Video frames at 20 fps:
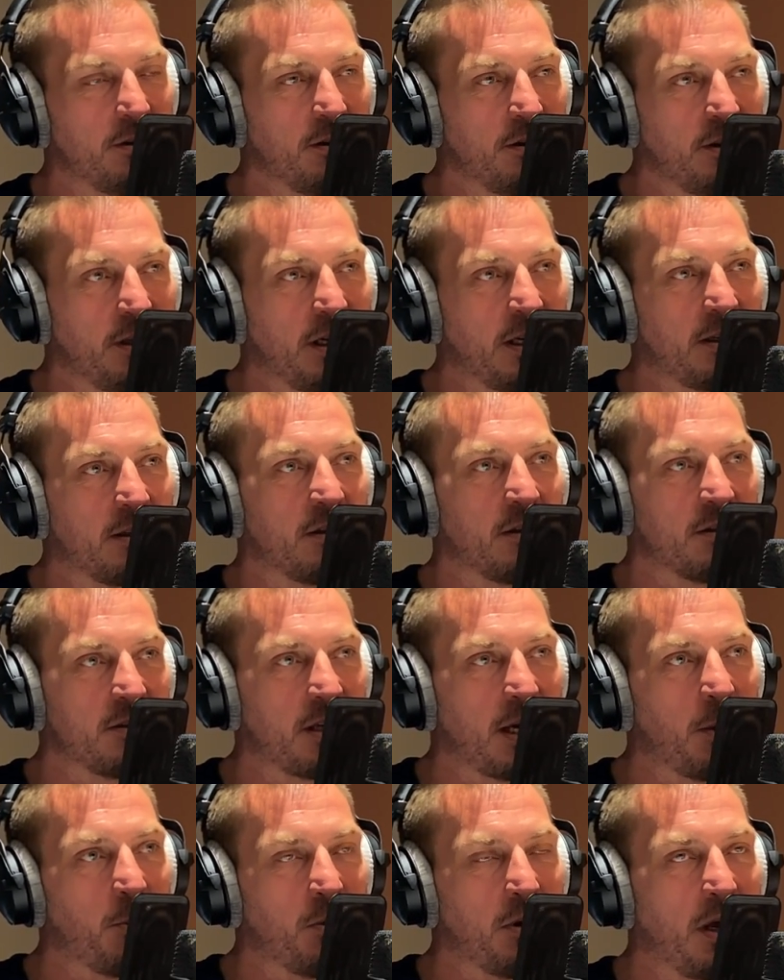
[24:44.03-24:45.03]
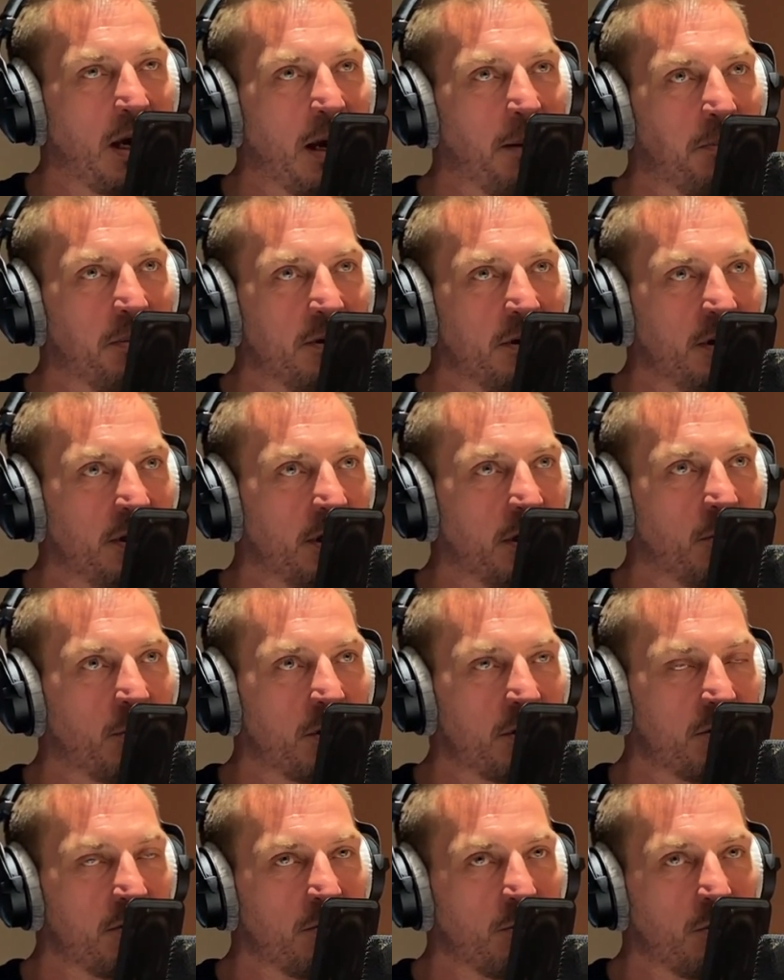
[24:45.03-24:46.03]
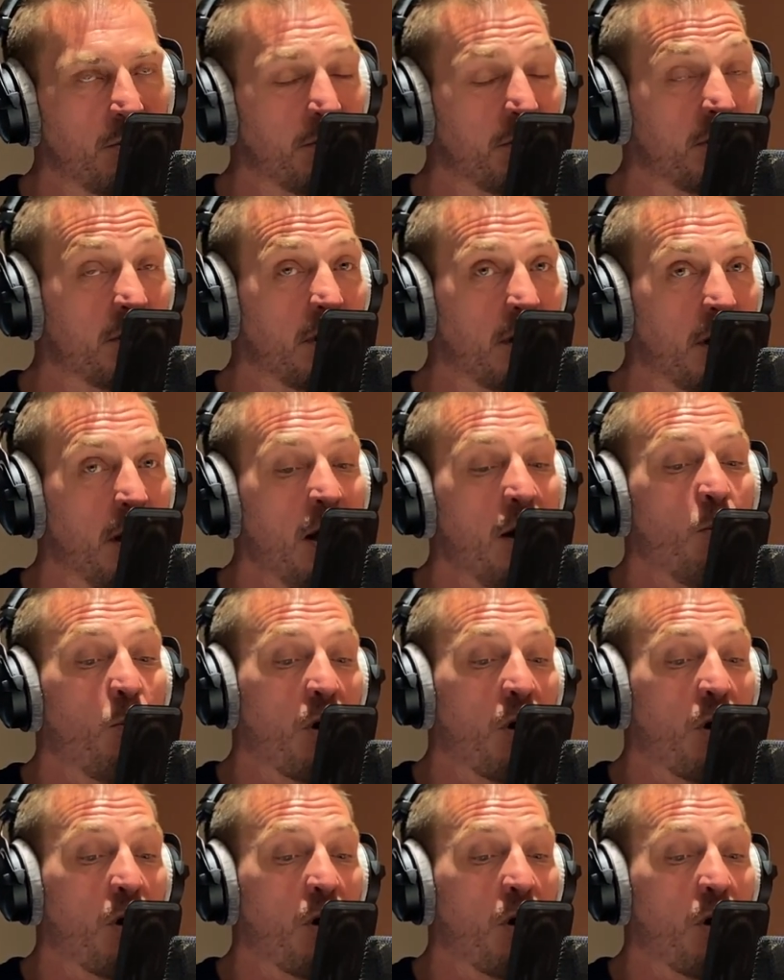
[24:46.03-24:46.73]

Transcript: You think the same would happen in the equestrian world? It's not.